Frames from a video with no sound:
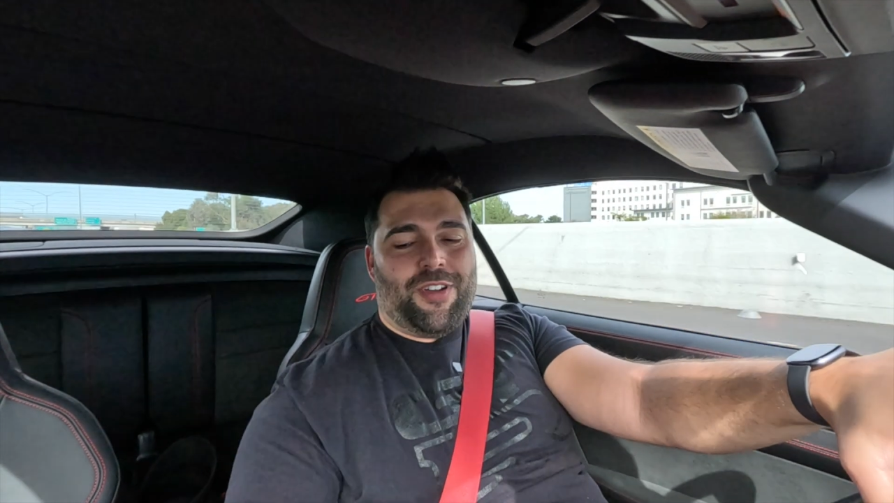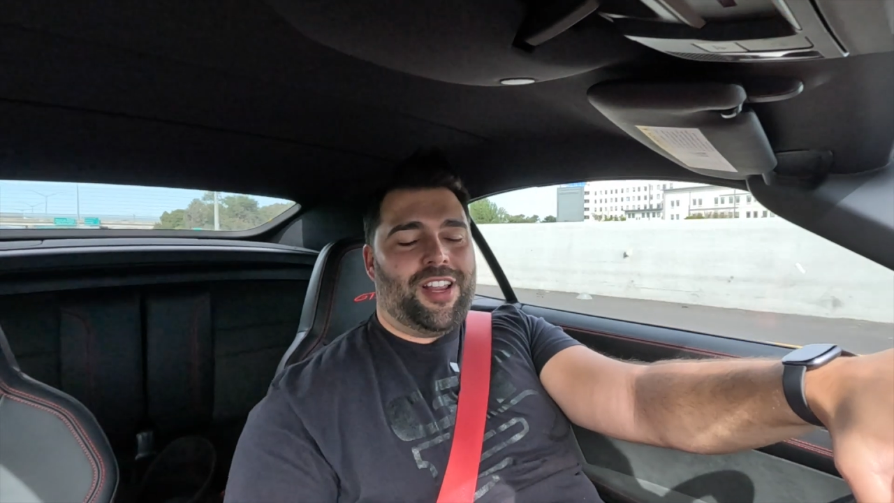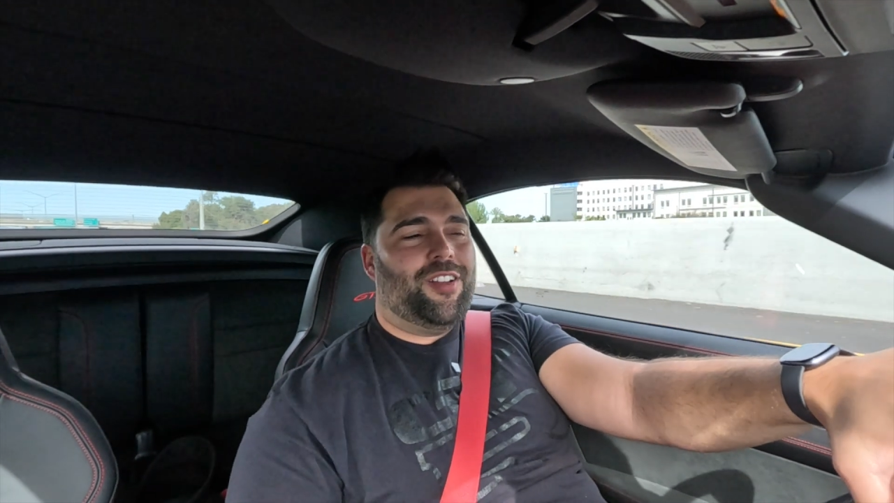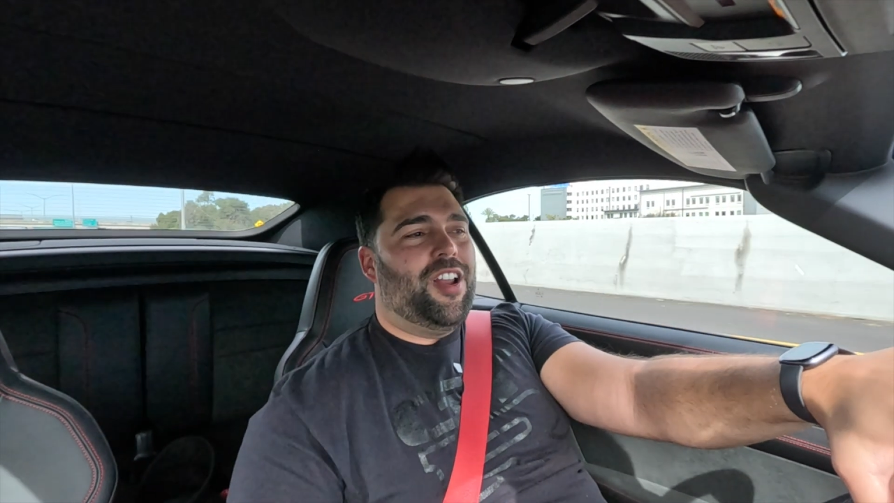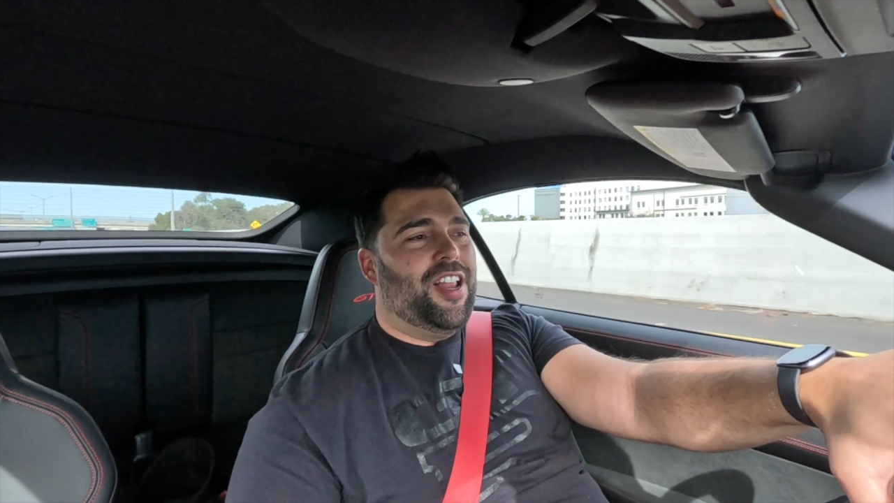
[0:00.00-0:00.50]

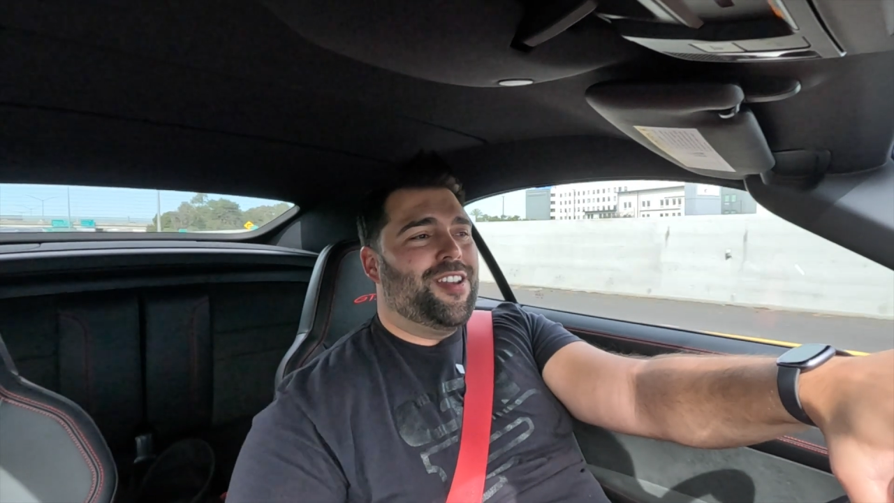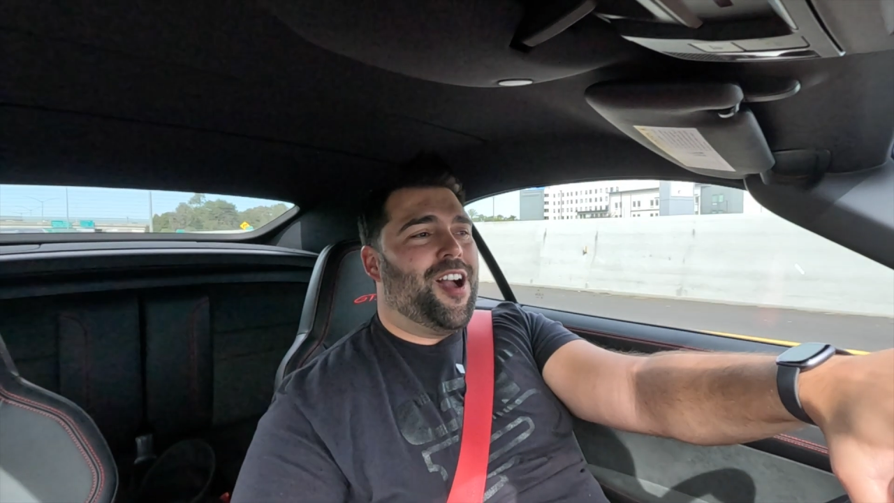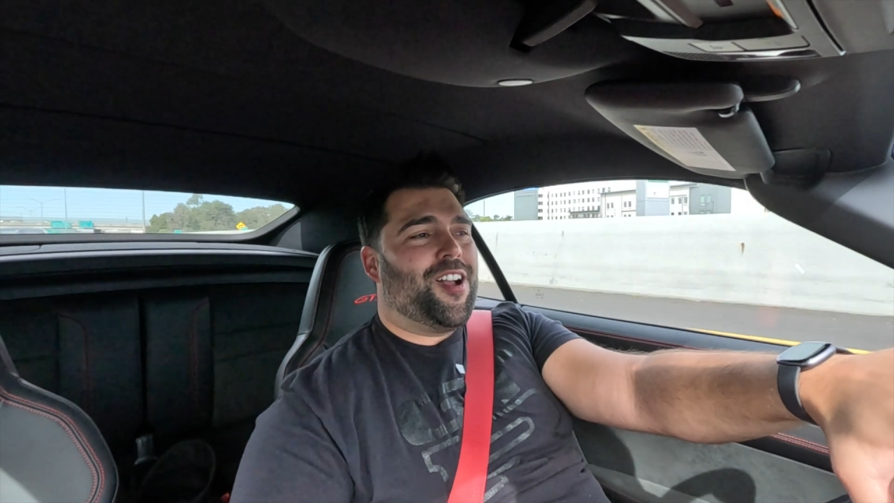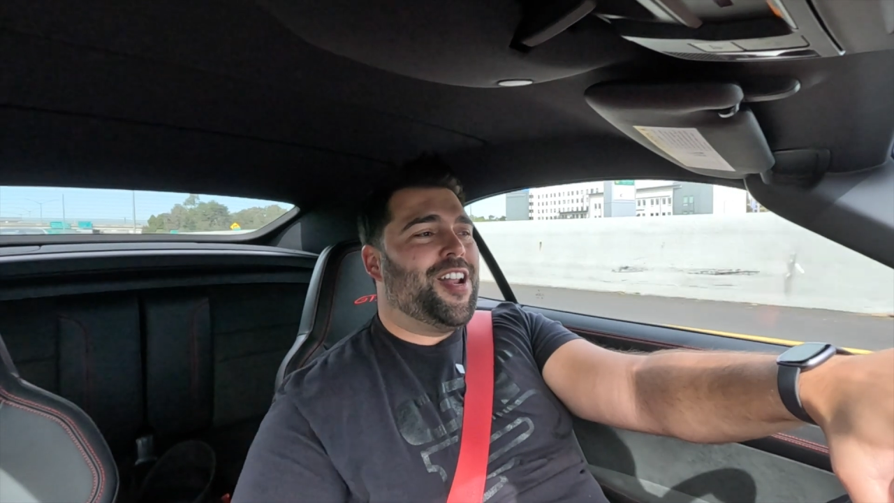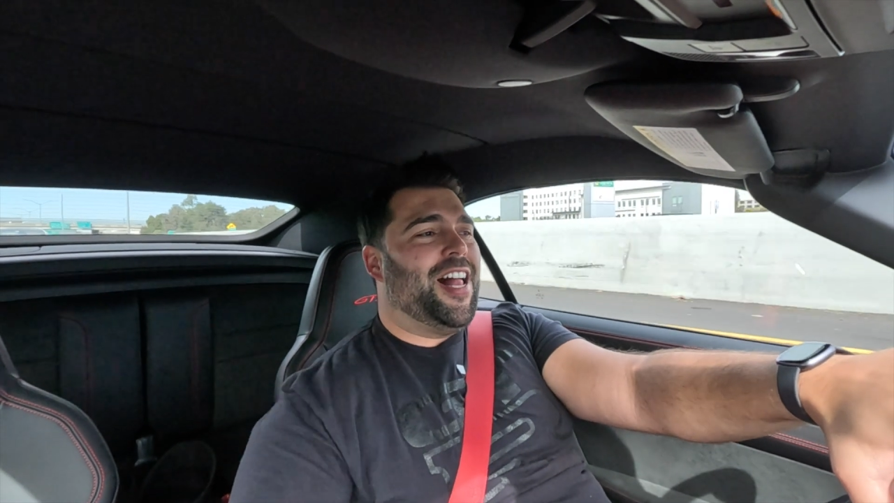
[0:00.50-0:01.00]

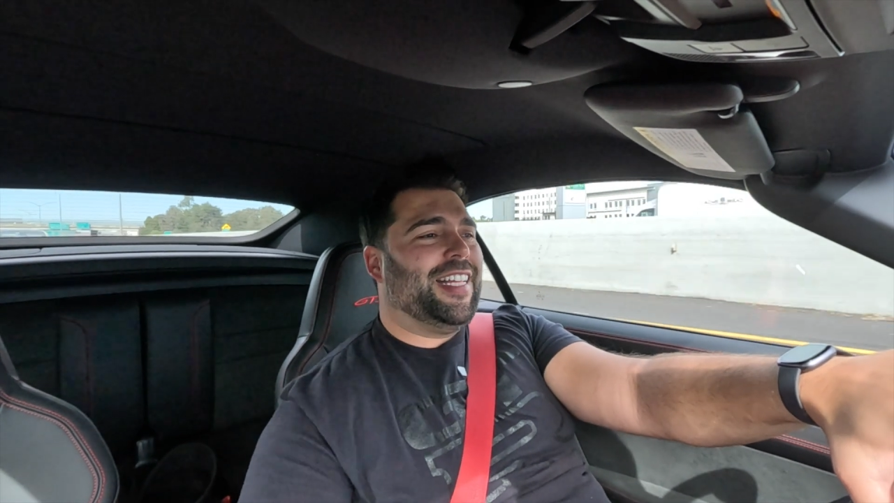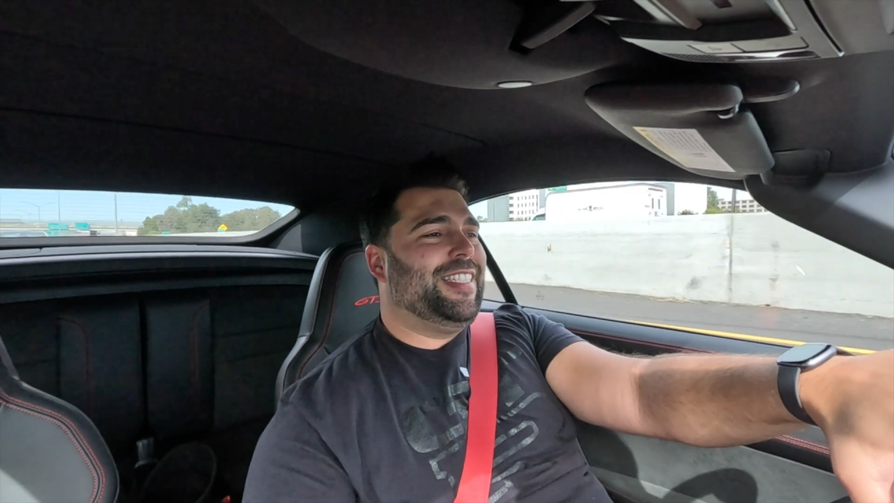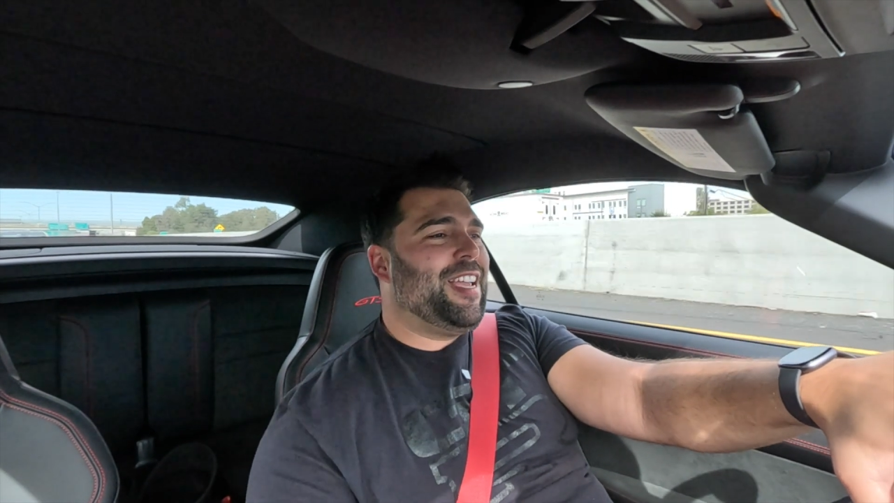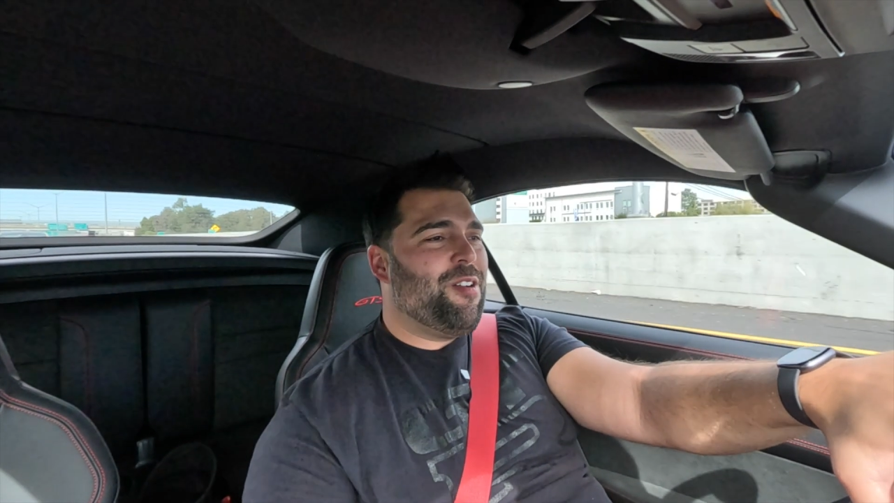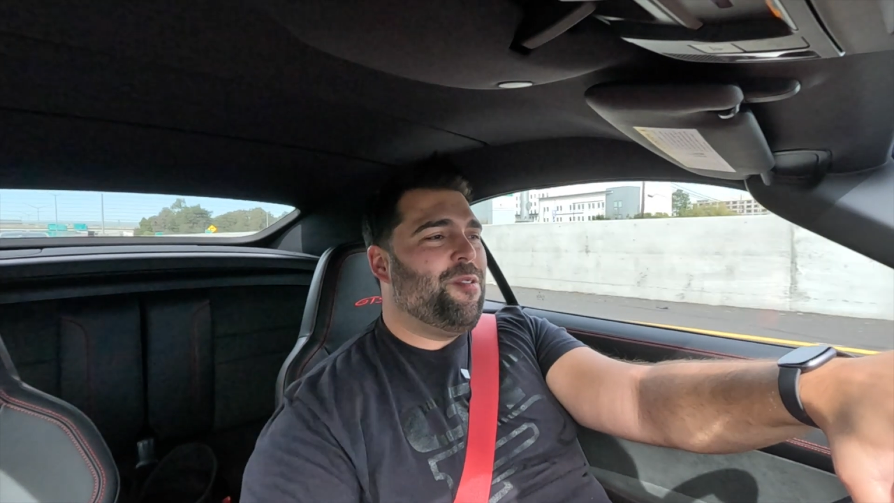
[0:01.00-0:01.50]
knock on Alcantara